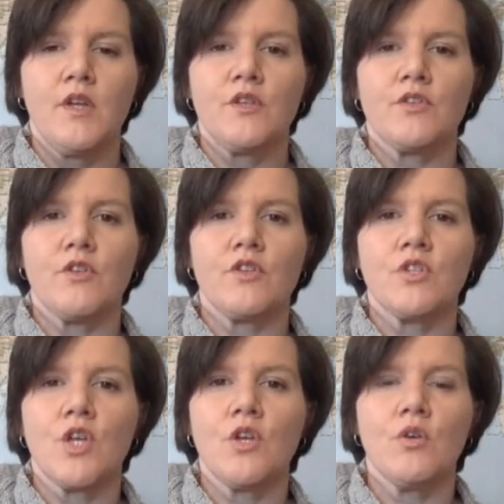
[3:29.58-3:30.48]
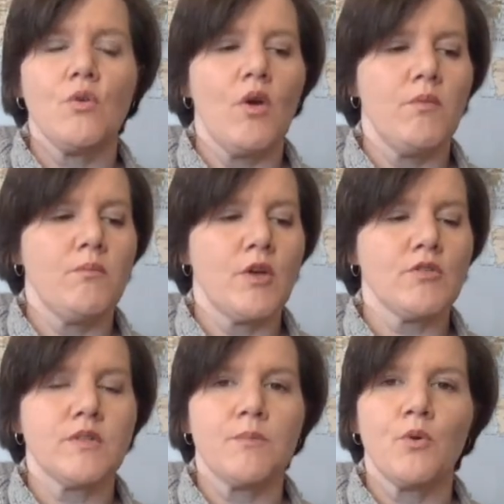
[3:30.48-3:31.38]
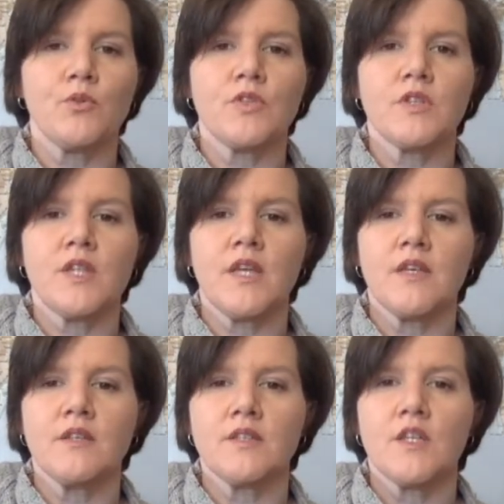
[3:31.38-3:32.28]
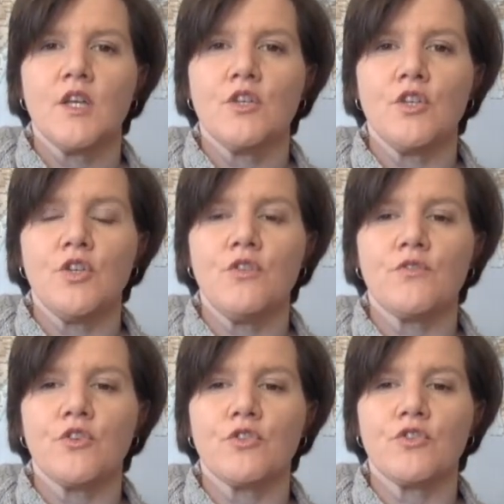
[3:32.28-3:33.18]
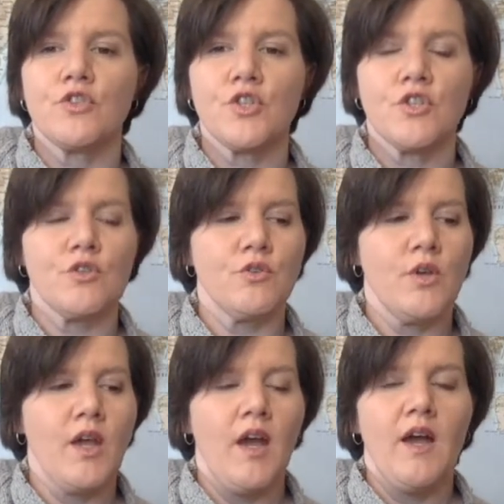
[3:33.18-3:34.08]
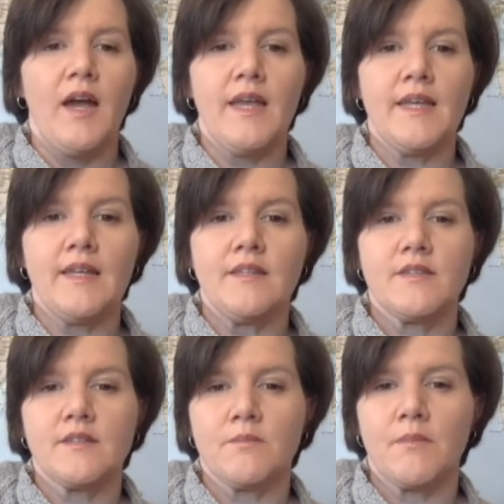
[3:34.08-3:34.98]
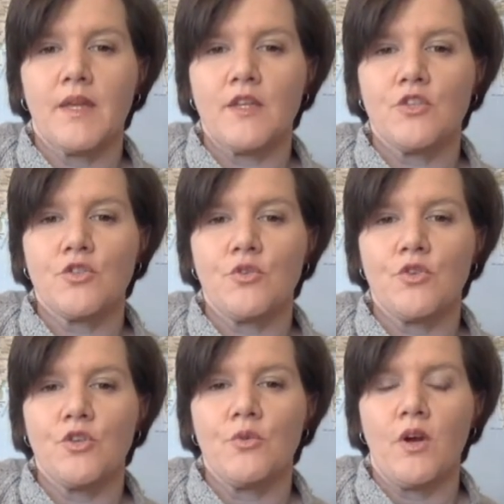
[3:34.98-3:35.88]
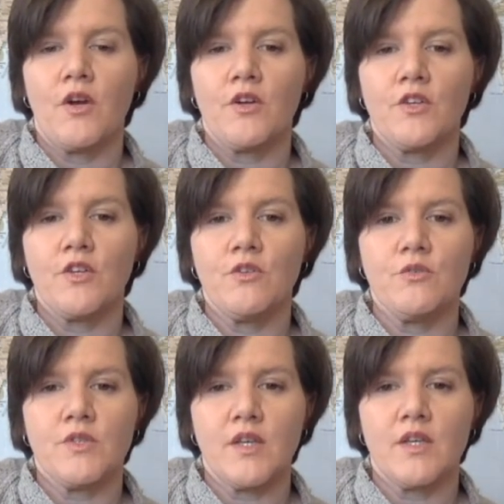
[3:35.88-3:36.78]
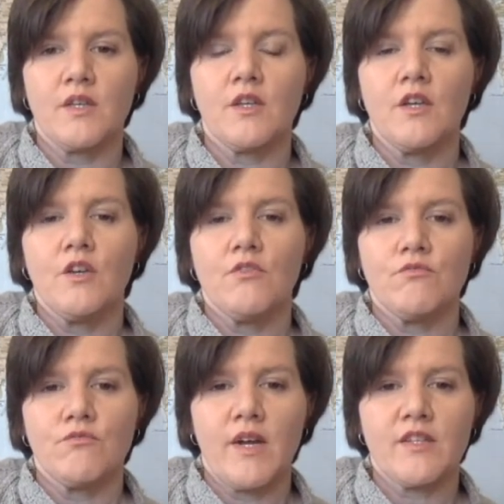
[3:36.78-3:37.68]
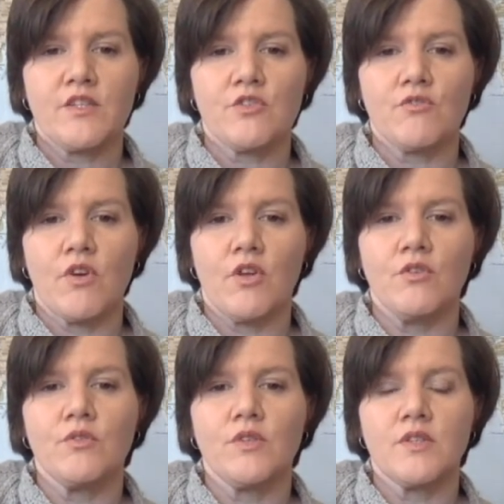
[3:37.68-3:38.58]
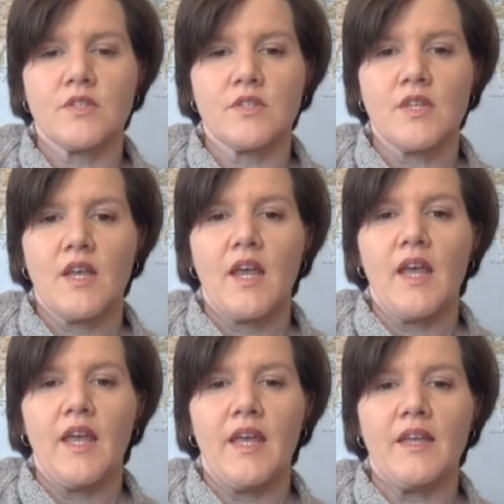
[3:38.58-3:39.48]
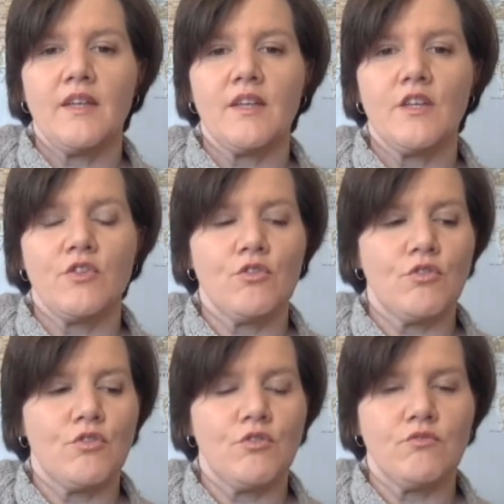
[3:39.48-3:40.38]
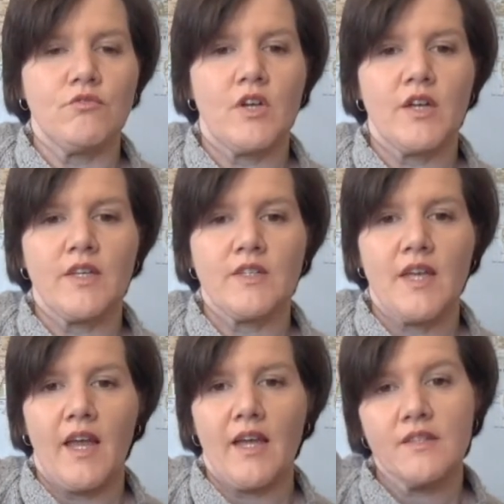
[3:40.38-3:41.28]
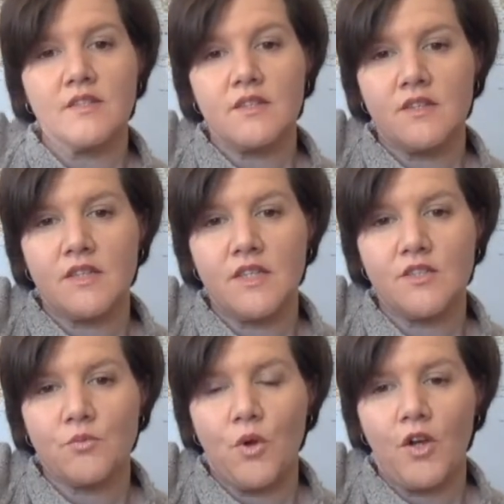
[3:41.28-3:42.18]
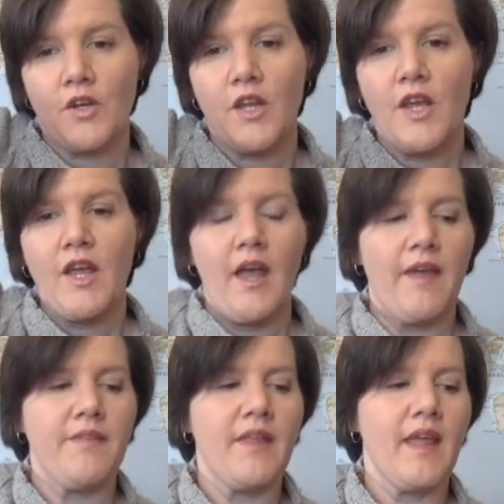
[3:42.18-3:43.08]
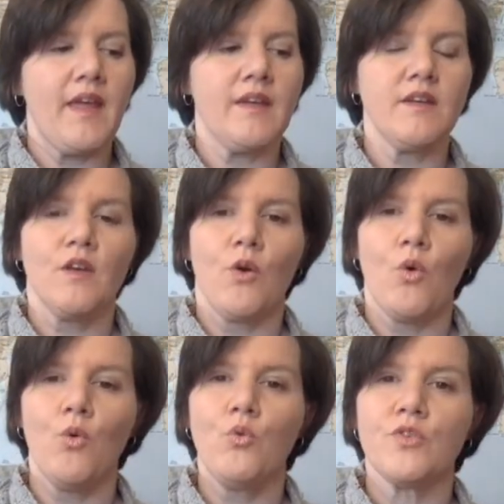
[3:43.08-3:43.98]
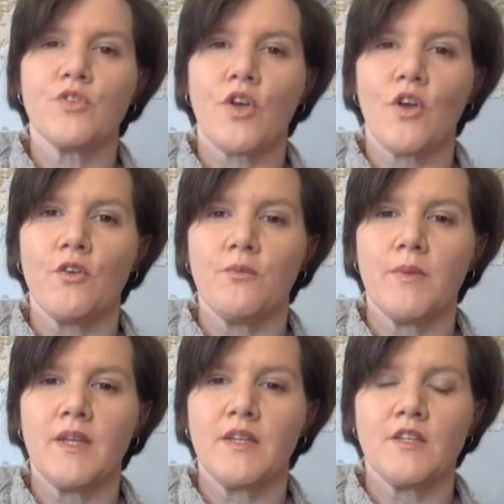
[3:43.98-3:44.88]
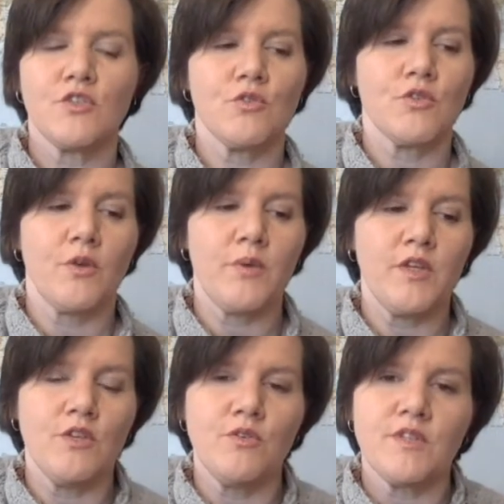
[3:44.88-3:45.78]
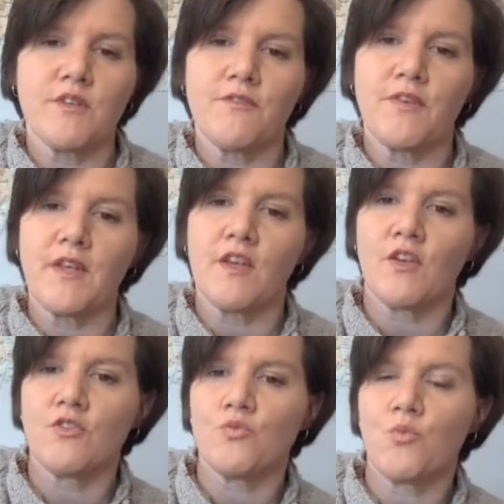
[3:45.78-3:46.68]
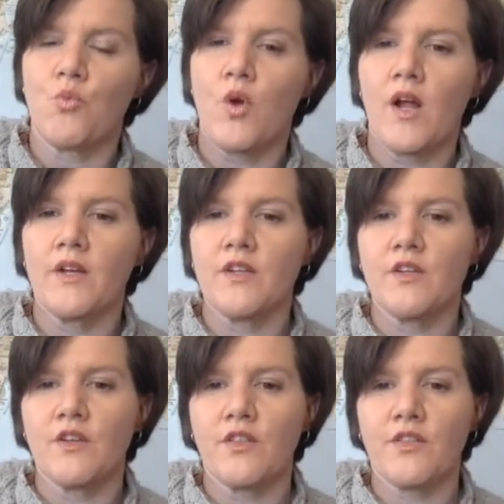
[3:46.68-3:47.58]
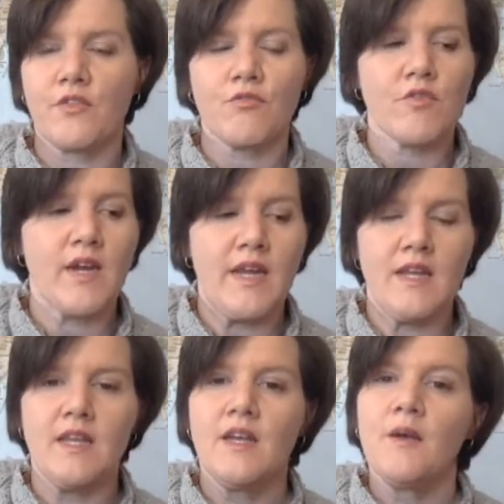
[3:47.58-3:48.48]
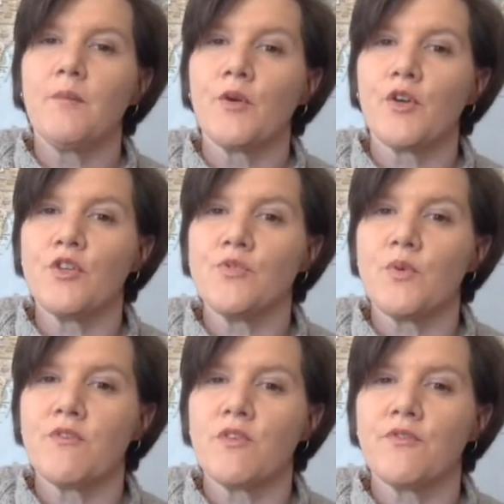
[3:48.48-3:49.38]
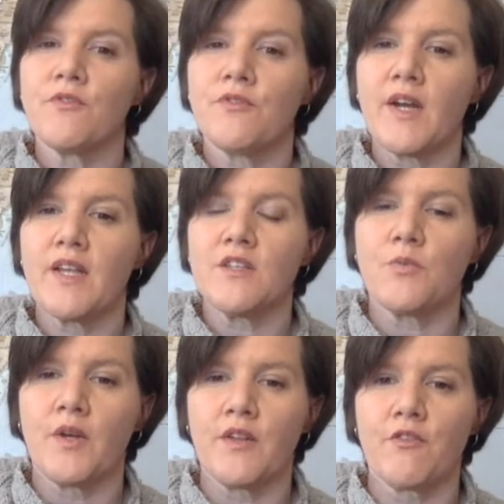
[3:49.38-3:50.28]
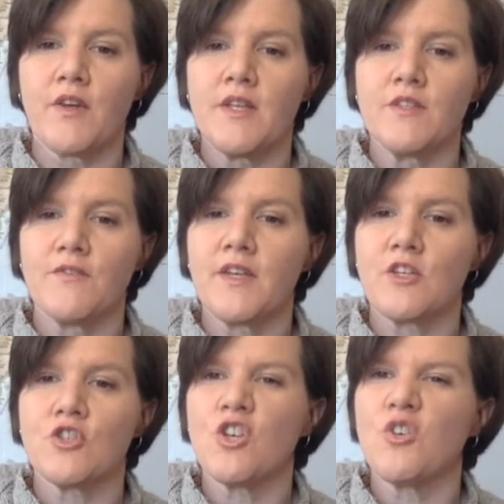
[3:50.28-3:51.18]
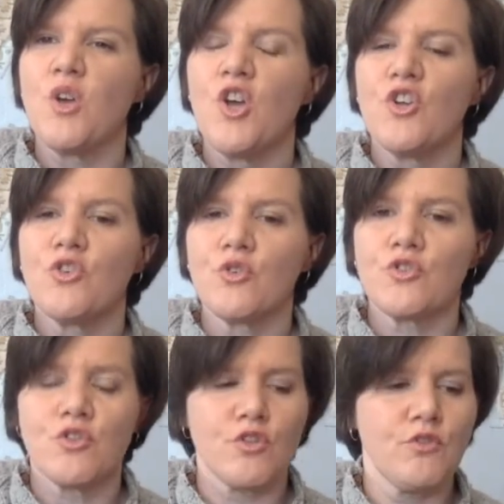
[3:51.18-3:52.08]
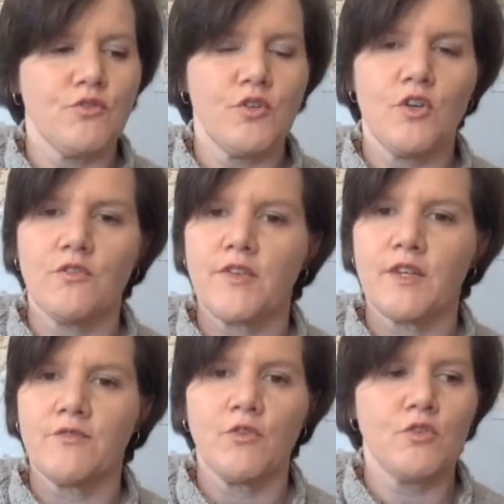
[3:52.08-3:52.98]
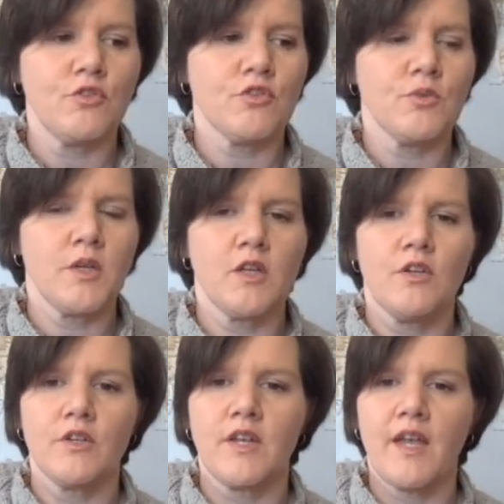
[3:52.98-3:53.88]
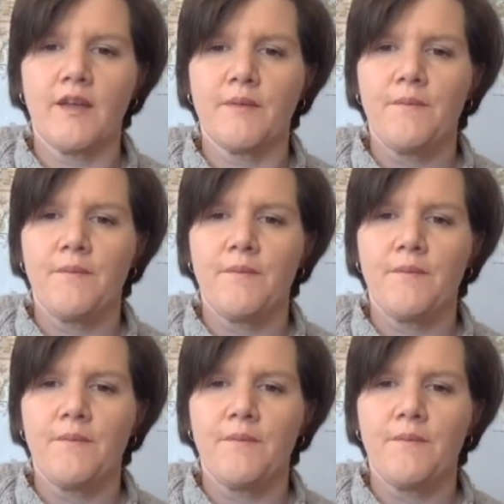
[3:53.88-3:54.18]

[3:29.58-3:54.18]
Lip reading: So the 2 most important things that you've got to do is make sure you are using rest strokes in your right hand, so this one, and then also making sure that we're using fingers 1 and 3 because we're on frets 1 and 3. So finger 2, not doing an awful lot, finger 4, not doing a lot yet.